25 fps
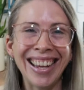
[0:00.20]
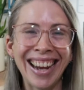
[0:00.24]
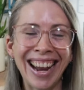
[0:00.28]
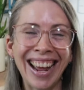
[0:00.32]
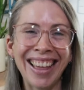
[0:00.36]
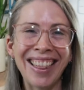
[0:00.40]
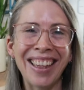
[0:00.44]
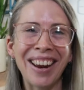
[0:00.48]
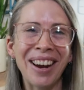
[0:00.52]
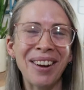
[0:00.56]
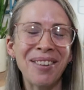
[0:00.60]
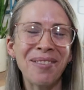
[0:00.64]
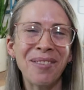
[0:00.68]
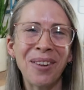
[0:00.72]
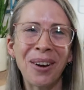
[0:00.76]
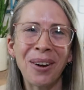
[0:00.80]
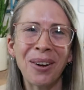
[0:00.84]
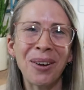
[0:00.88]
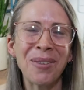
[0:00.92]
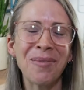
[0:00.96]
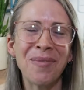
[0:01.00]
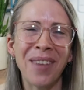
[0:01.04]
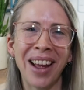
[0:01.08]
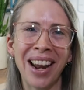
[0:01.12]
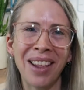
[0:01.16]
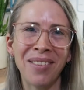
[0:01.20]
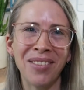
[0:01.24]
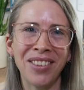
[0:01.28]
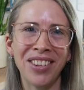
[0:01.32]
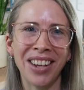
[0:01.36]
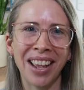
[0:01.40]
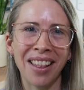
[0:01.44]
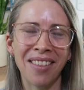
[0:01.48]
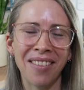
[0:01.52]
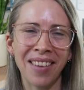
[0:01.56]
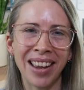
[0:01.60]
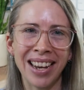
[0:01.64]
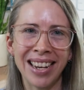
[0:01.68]
G'day there and welcome, my name
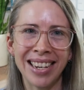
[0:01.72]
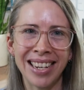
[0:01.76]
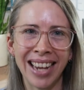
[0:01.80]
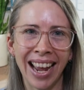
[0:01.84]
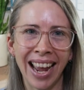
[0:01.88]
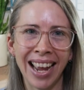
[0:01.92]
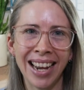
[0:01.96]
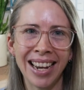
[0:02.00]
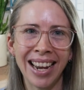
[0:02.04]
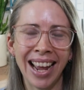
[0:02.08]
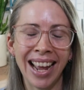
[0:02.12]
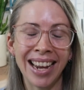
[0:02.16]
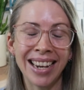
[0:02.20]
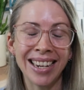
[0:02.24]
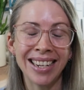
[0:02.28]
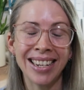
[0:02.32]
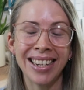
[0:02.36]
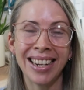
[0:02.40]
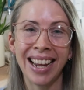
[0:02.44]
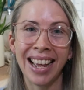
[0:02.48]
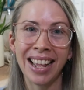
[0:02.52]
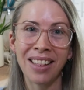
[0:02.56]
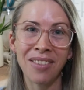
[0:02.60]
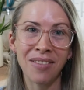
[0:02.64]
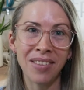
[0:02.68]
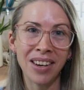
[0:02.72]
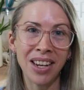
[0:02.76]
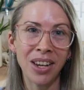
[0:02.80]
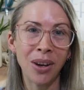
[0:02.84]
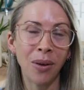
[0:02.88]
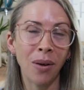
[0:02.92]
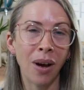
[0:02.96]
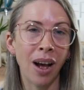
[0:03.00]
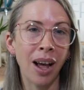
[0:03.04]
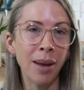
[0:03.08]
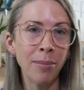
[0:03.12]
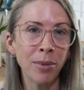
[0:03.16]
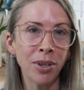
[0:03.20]
is Jess Van Den and in today's
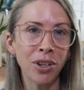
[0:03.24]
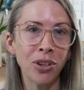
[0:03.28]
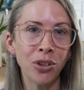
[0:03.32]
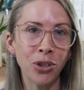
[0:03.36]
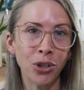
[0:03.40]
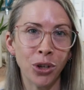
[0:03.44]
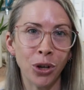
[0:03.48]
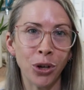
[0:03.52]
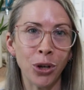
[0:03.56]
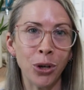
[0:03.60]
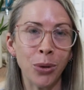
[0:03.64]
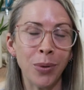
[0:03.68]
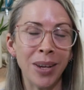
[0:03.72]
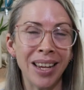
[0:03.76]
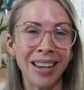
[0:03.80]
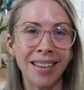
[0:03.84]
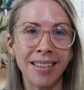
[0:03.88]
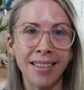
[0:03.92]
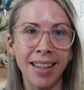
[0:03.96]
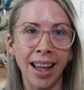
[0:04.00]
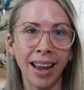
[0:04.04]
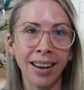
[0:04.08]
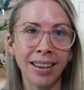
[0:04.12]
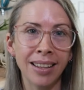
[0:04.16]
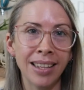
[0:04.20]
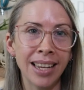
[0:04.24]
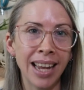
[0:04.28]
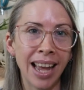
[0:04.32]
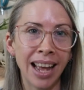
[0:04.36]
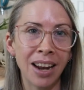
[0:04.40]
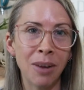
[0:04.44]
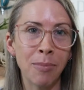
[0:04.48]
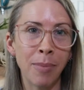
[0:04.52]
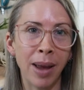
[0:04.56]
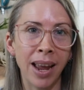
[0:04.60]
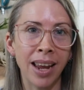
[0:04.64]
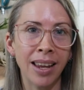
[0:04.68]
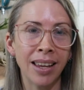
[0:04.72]
video I'm going to show you exactly
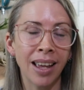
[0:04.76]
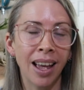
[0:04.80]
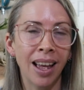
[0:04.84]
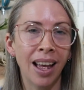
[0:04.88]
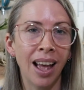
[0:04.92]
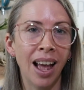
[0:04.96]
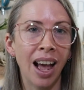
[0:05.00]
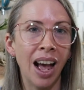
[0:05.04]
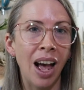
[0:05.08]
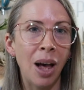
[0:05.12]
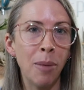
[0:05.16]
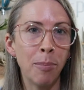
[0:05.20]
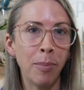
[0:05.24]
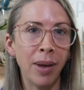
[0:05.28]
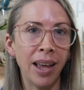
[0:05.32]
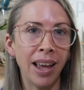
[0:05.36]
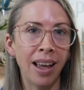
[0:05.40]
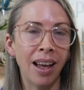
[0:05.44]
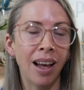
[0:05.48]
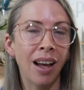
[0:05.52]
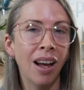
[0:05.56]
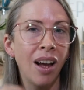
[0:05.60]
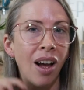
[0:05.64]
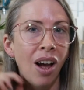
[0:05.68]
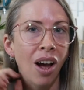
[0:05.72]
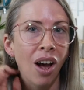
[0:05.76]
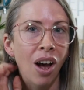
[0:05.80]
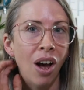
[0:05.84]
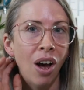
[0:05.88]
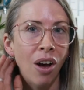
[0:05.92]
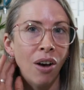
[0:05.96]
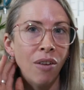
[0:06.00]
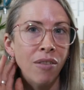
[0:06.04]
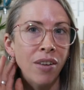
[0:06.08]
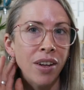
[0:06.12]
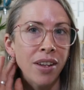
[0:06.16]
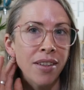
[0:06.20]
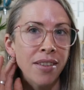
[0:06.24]
how to make a pair
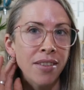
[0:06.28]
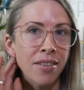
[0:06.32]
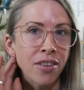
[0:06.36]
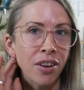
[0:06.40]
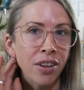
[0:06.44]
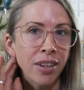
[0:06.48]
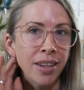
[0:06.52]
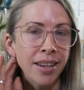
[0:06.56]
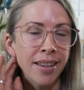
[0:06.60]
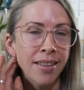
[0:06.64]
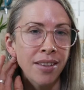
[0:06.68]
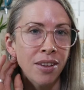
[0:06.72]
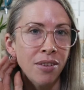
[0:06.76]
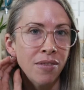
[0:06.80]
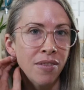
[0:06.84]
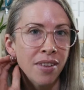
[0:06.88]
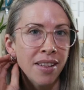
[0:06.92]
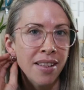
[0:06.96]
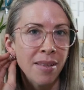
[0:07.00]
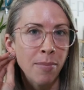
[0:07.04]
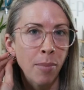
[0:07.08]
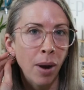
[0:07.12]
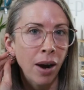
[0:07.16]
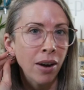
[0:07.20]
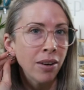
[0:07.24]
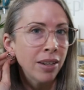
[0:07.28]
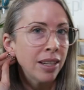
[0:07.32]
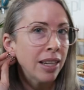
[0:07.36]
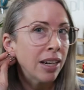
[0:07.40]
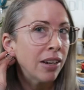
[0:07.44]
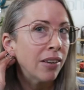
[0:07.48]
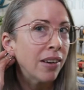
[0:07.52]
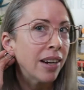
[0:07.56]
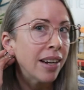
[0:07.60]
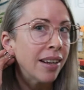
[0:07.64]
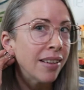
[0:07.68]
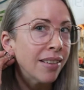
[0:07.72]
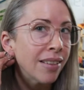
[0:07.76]
of sterling silver spiral
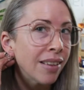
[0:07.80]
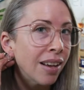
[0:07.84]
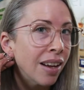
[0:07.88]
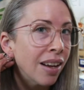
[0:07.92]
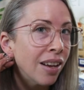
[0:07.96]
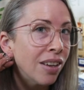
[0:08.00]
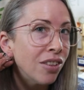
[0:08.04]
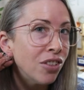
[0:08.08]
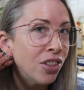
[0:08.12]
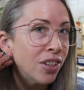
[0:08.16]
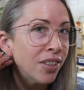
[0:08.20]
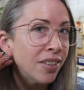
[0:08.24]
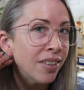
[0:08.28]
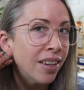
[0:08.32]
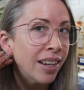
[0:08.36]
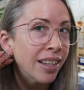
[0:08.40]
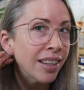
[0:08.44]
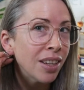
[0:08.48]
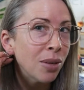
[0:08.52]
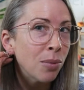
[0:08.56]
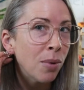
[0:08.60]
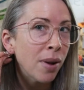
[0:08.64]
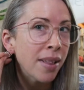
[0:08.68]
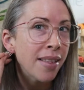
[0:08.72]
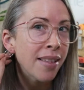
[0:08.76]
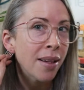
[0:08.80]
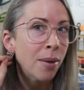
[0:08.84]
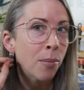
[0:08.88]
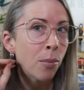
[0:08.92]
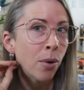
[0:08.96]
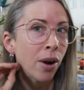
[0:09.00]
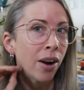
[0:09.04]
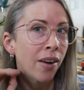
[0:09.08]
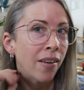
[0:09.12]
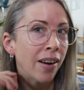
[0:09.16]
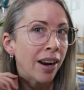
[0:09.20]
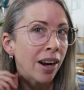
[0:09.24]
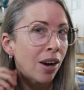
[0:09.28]
earrings just like the ones
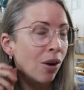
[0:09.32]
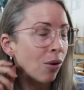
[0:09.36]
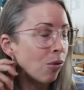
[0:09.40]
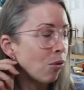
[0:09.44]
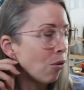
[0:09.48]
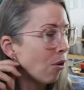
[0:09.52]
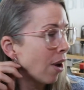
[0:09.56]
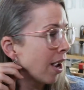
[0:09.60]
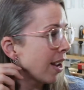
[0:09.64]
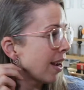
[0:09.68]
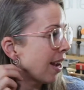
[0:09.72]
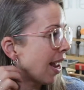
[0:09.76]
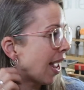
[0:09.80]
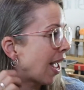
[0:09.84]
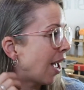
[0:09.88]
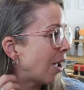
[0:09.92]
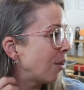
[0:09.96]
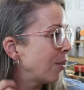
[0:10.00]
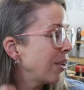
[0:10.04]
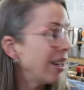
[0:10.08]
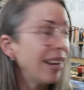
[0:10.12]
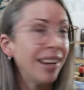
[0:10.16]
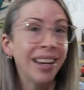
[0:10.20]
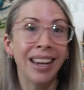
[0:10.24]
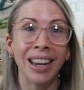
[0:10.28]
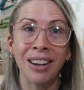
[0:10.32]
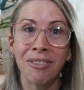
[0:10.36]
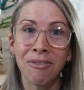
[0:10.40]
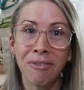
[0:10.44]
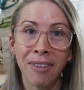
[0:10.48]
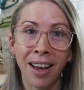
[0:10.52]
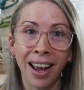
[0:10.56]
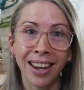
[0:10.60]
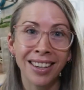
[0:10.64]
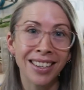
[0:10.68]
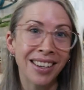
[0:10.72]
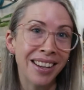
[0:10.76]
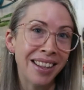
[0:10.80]
I'm wearing right now. In
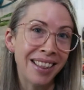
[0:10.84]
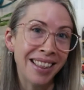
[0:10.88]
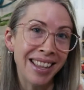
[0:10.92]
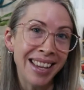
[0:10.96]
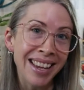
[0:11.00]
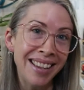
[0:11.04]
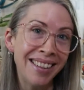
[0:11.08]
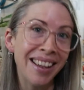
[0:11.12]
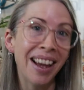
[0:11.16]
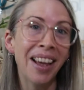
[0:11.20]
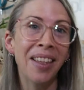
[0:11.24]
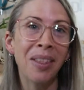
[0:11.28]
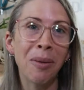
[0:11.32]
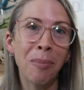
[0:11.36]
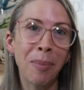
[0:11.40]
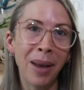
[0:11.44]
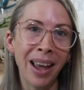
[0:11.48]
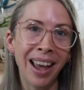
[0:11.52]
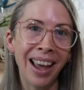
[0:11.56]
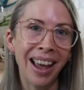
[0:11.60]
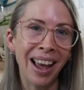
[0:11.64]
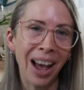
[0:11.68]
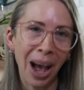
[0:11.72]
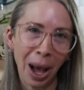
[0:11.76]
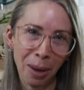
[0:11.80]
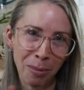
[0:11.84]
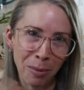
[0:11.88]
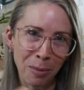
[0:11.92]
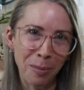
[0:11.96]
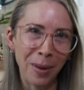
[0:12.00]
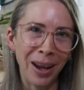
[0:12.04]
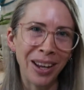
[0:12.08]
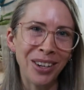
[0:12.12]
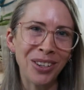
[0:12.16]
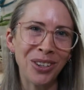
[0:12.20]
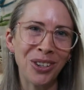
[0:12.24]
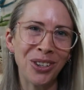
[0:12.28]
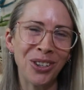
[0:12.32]
fact, these are the pair I'm
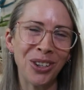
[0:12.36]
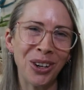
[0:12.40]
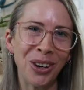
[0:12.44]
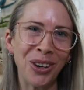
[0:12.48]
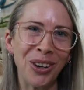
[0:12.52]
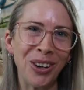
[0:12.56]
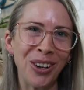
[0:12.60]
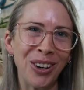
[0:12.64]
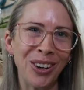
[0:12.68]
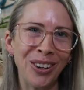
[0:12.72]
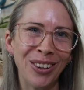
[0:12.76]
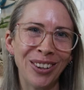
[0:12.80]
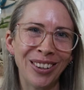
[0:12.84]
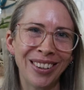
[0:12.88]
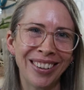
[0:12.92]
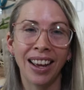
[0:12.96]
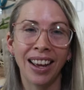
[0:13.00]
about to show you.